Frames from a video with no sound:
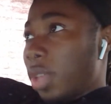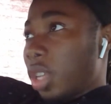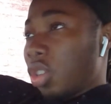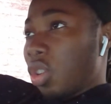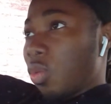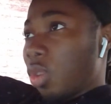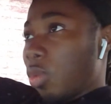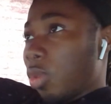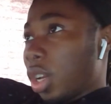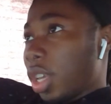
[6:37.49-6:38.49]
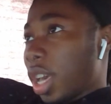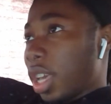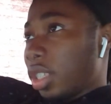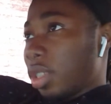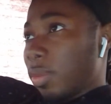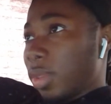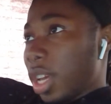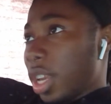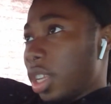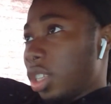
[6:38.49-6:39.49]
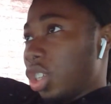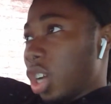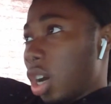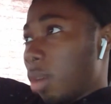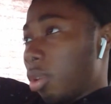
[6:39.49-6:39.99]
that you don't want to work at, some dead end job,